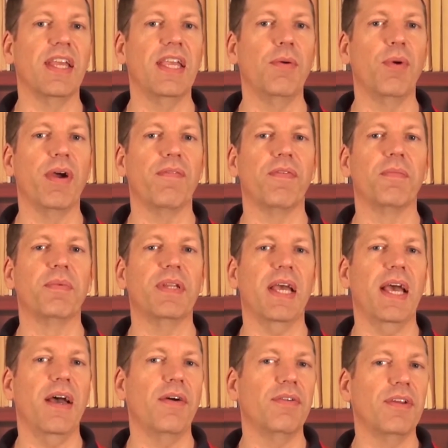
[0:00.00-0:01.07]
he went from
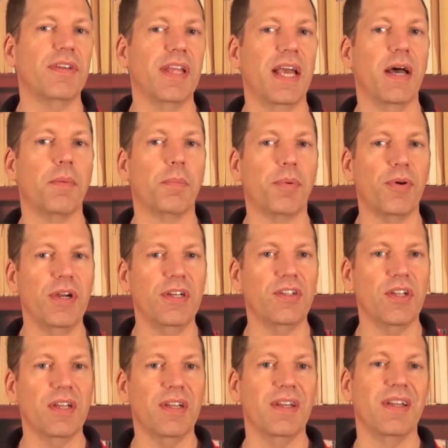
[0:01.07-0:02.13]
town to town
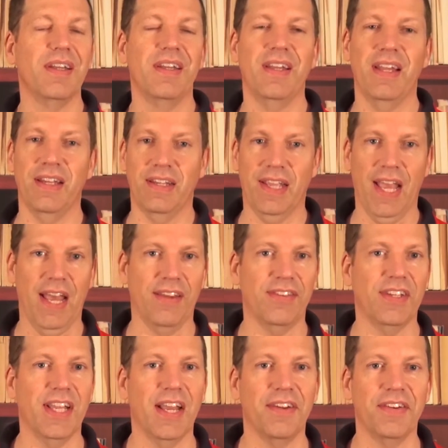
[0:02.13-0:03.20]
preaching and
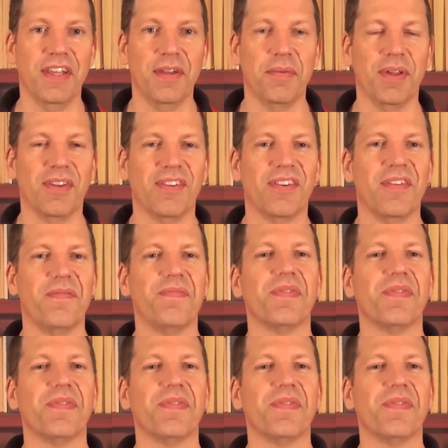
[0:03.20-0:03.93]
casting out demons.